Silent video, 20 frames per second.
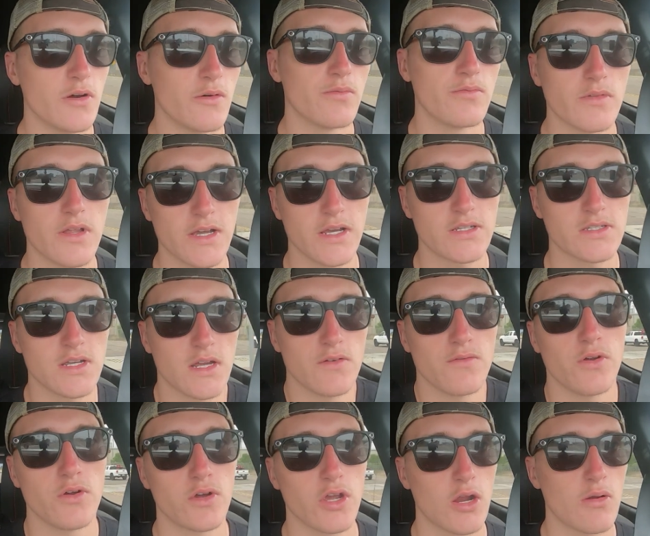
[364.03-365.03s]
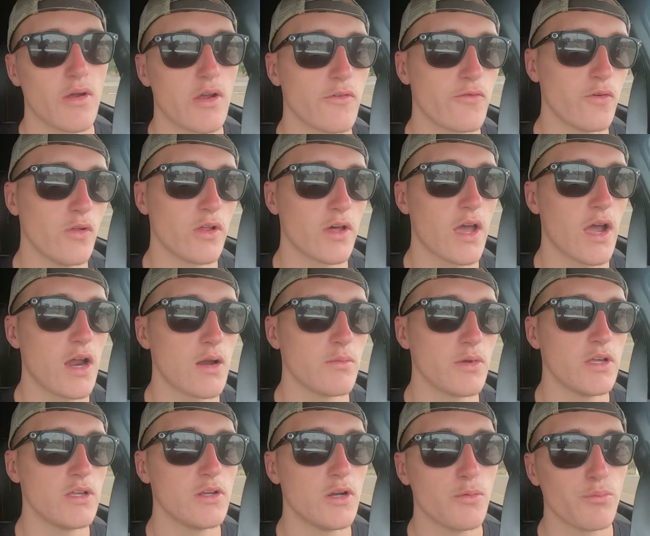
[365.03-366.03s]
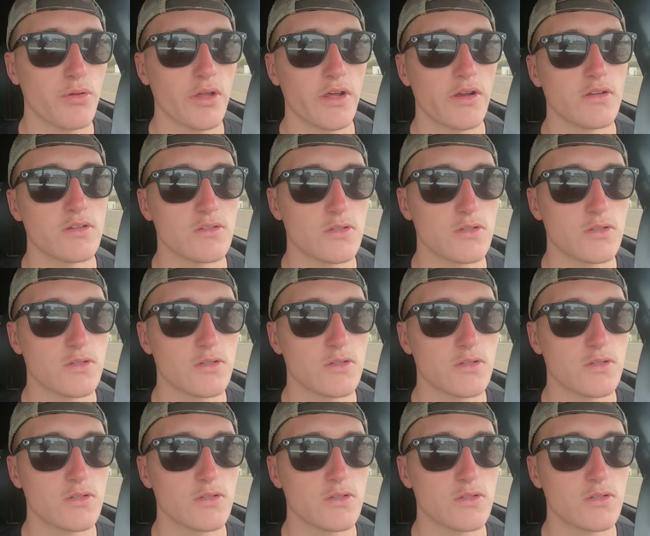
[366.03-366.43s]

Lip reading: like I said, if you don't care about your fuel economy and you don't plan on